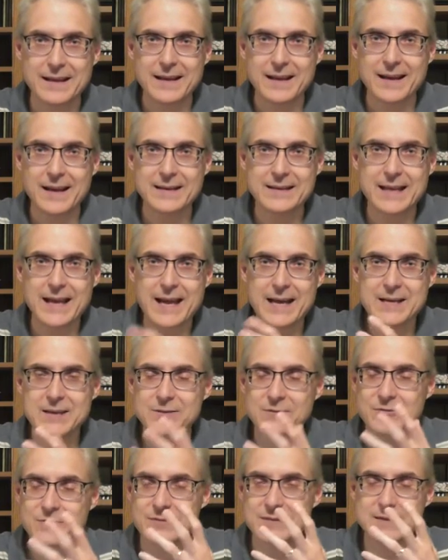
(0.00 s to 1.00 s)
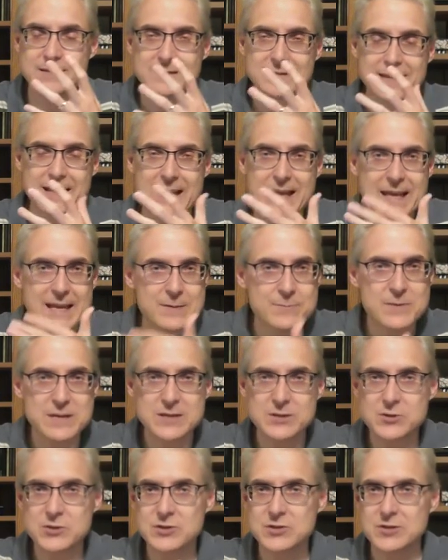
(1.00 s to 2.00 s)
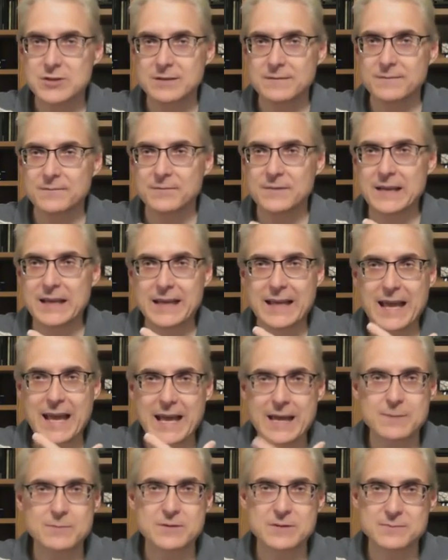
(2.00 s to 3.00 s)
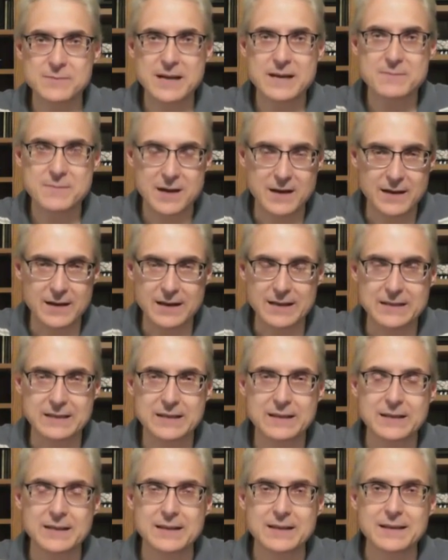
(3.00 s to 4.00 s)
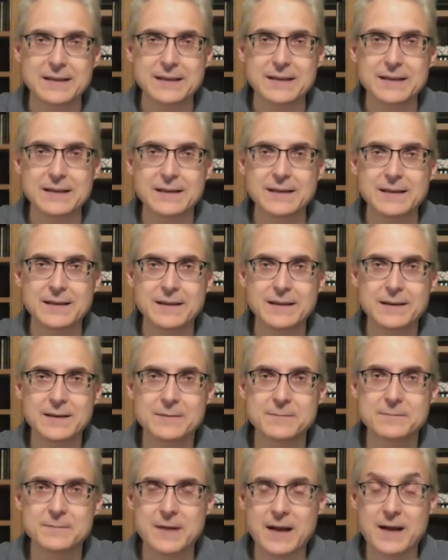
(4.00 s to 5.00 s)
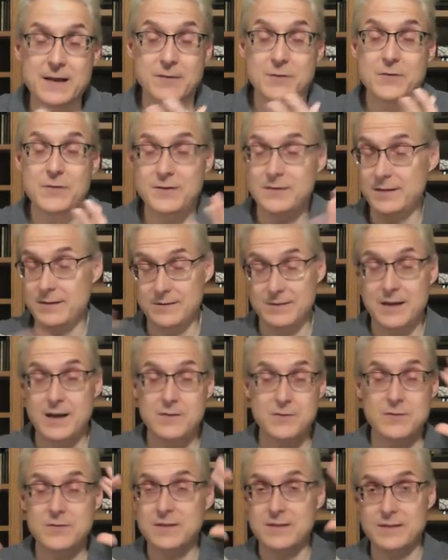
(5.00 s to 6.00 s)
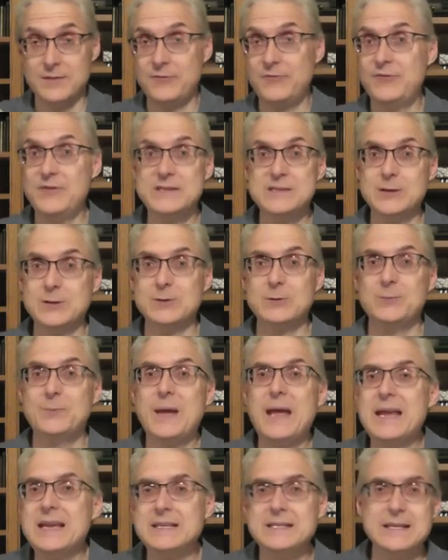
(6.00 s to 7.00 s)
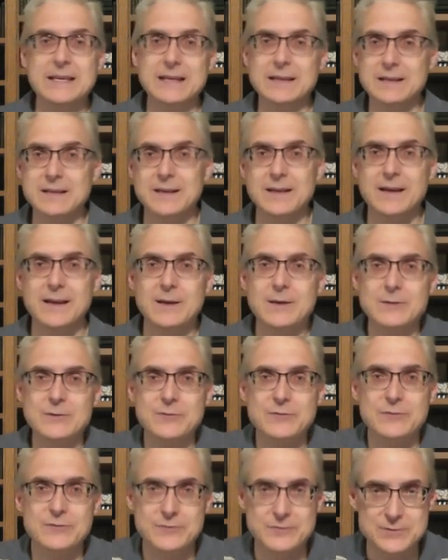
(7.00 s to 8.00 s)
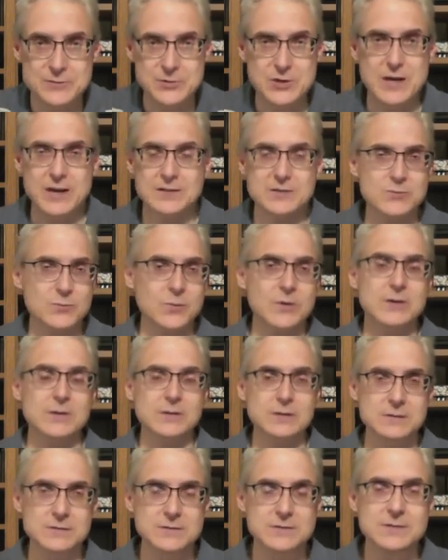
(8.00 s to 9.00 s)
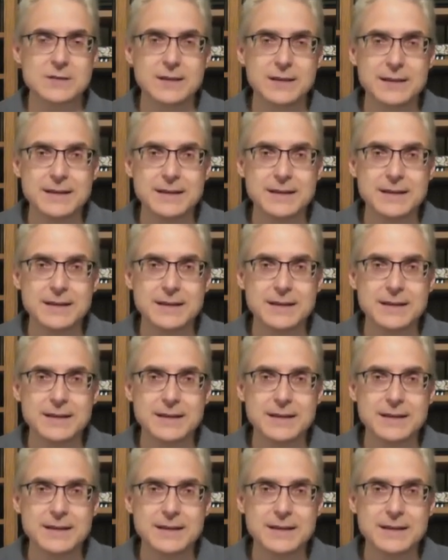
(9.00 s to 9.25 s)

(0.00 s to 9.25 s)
And kind of the image that came to my mind, other than the physical painting of John's words,